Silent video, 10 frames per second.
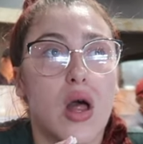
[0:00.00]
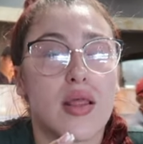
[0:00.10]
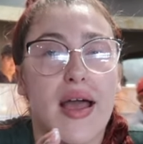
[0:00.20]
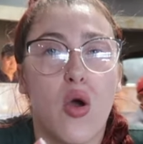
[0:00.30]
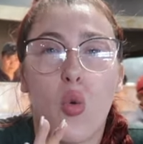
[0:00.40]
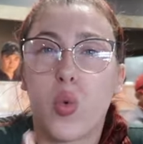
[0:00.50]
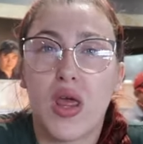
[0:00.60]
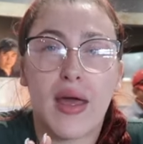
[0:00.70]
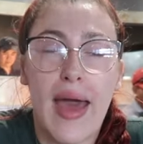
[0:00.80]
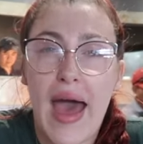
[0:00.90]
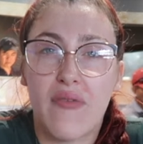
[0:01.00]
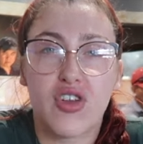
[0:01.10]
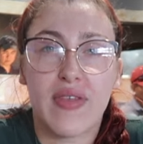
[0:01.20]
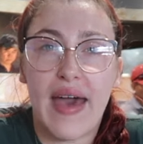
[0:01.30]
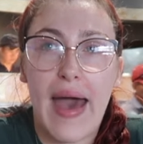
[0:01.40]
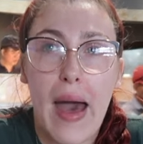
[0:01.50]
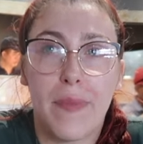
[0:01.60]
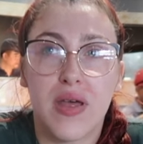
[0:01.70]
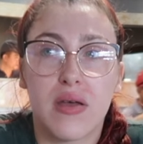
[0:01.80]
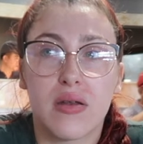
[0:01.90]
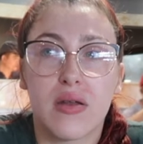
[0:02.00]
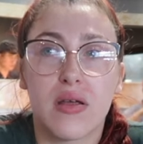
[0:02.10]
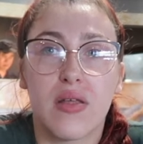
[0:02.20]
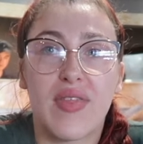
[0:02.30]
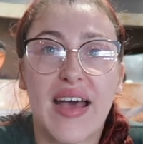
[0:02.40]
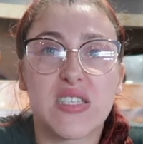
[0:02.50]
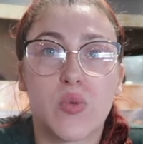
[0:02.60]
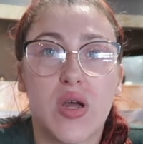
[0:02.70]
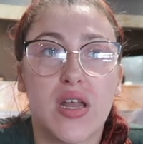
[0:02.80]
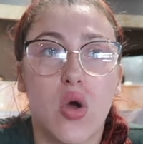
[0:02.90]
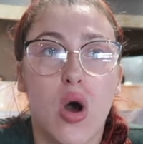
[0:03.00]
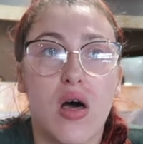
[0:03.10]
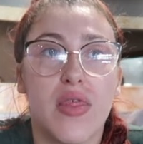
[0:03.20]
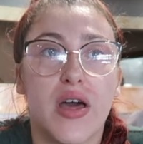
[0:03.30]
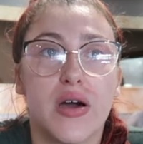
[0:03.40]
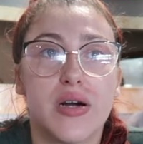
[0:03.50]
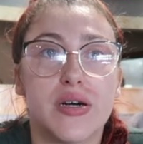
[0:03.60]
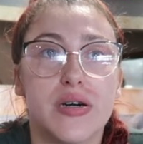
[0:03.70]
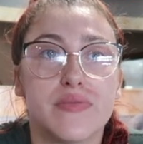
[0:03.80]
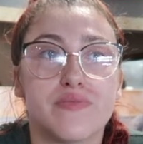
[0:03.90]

like a week after that happened, that's when all the um,